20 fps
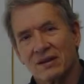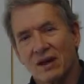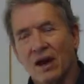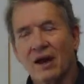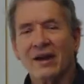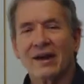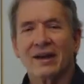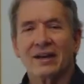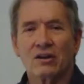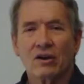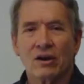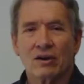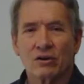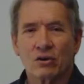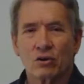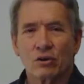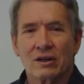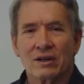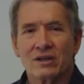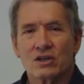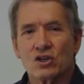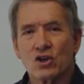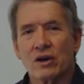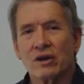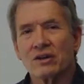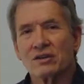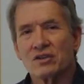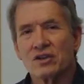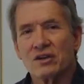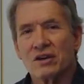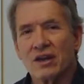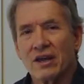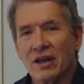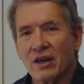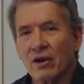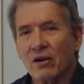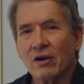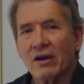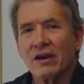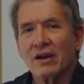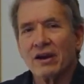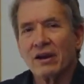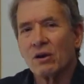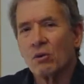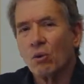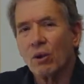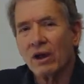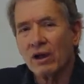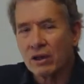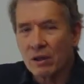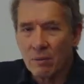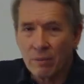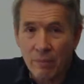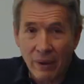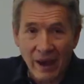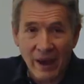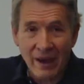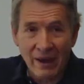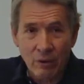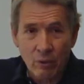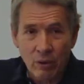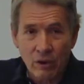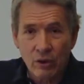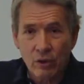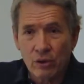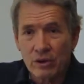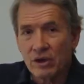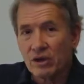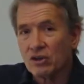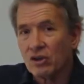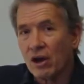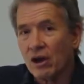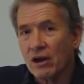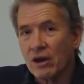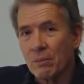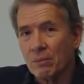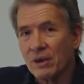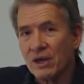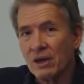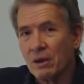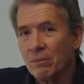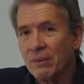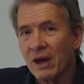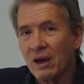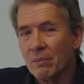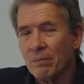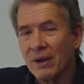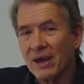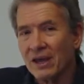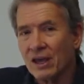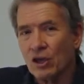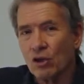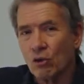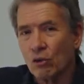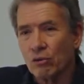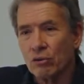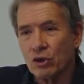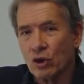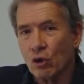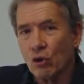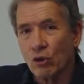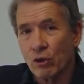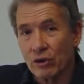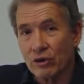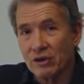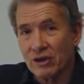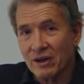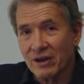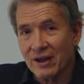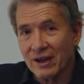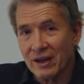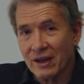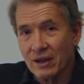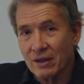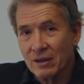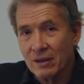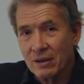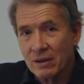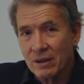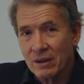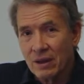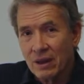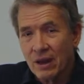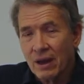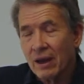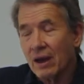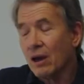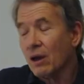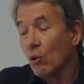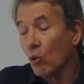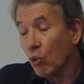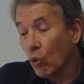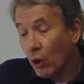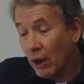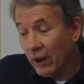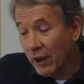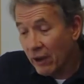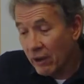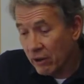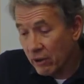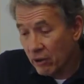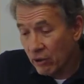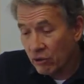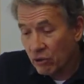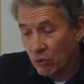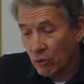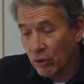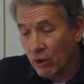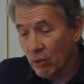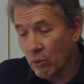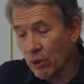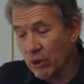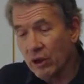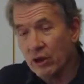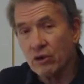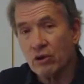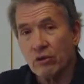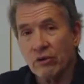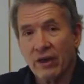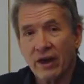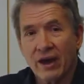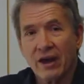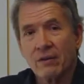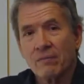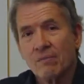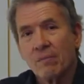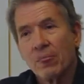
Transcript: Hi, Dr. Lyd Johnson here, and welcome back. We're going to talk a bit about making your own yogurt today. Why on earth would I want to do that?